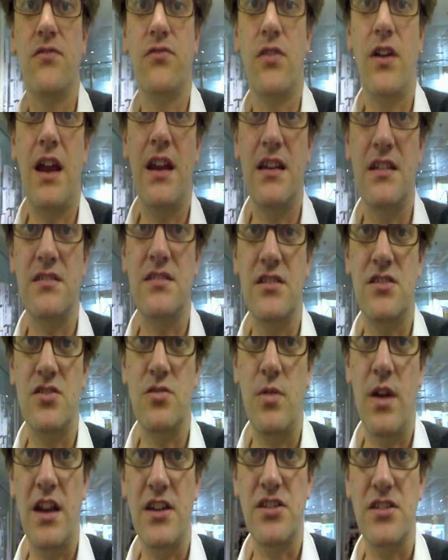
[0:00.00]
for any
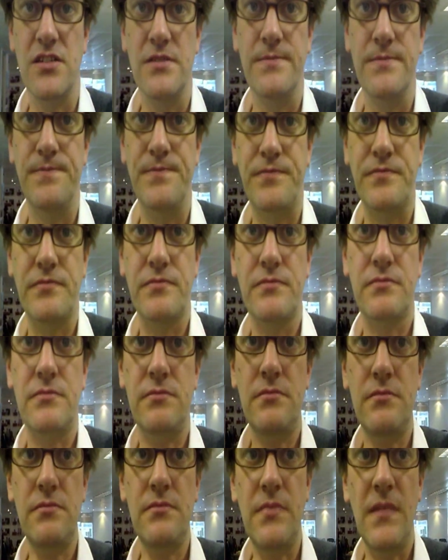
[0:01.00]
situation.
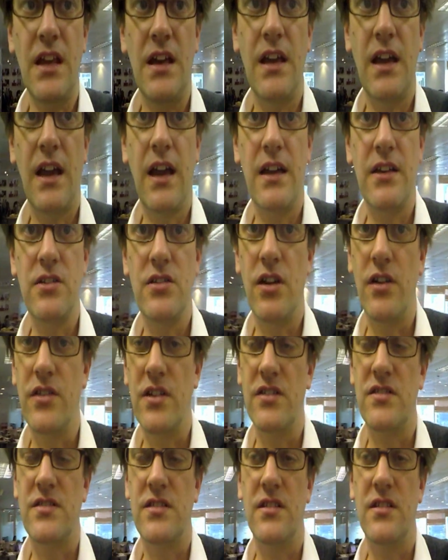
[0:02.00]
You